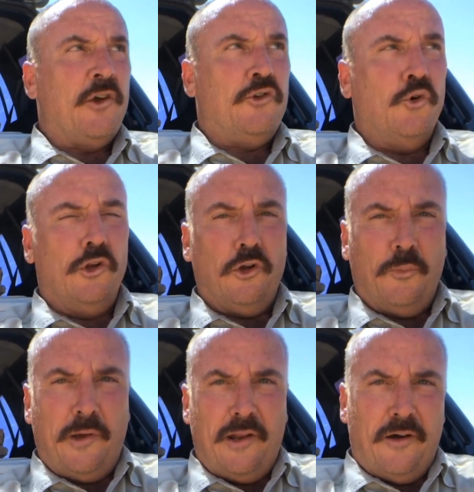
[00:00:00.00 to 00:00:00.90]
do a little
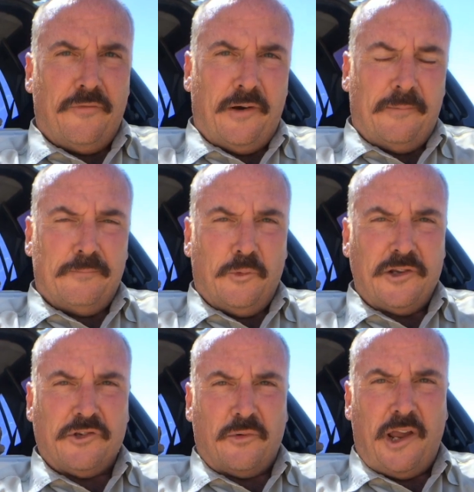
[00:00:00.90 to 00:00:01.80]
bit of
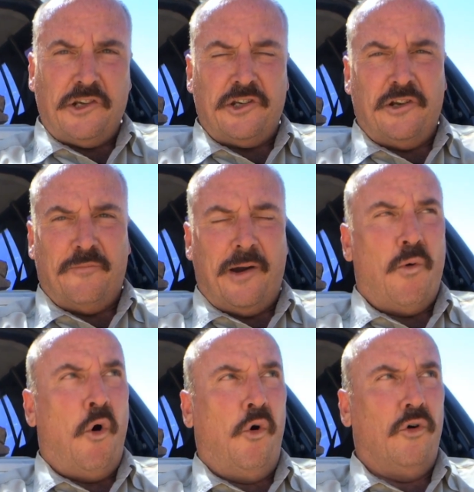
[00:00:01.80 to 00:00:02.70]
restoration of my
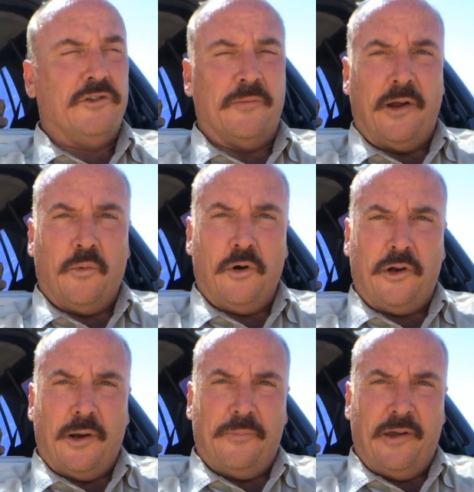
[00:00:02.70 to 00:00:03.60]
holes and my
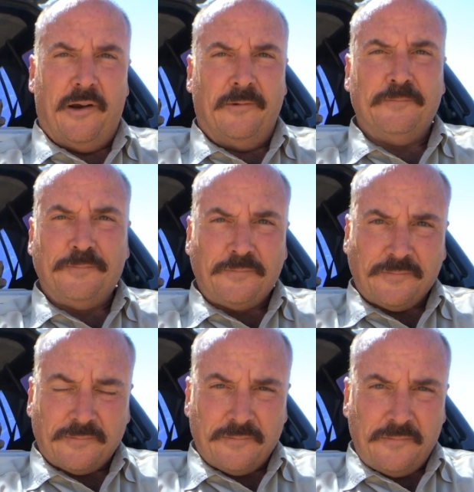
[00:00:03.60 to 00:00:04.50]
work up there,
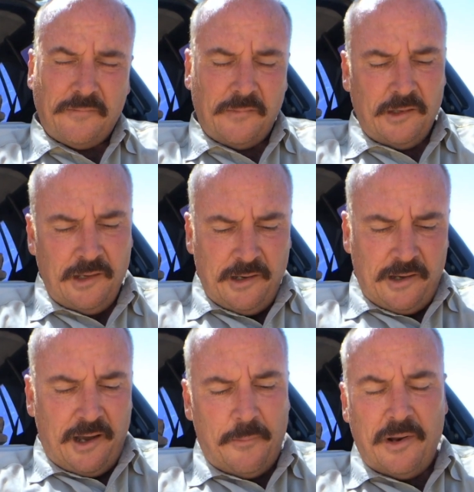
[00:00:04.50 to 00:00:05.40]

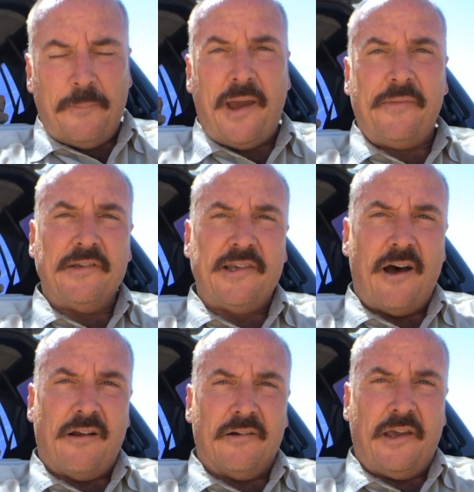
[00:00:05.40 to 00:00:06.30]
I'm going to pan this
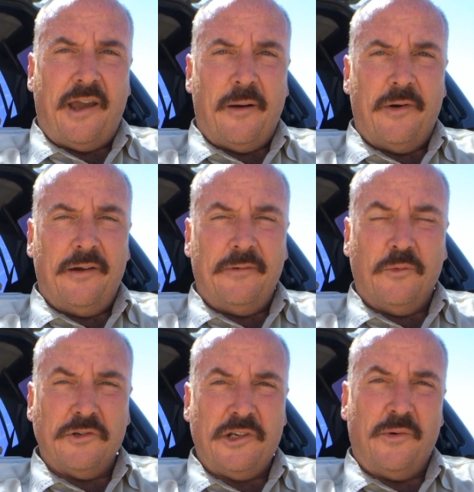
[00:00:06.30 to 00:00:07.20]
out on camera.
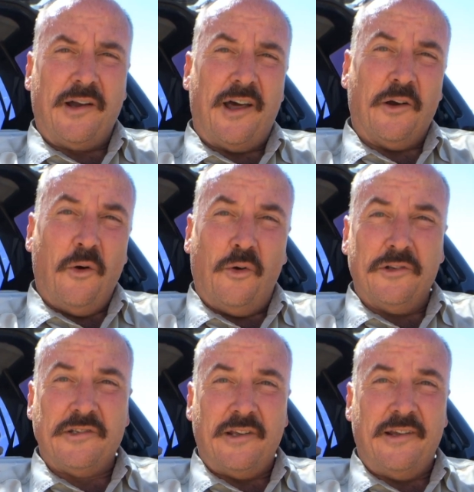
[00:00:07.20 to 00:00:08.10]
We'll see what kind of gold
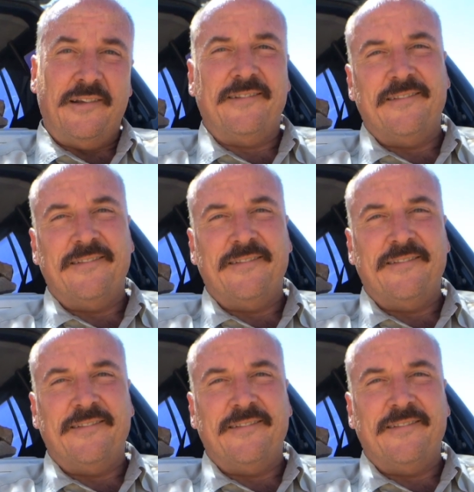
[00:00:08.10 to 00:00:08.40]
is in it.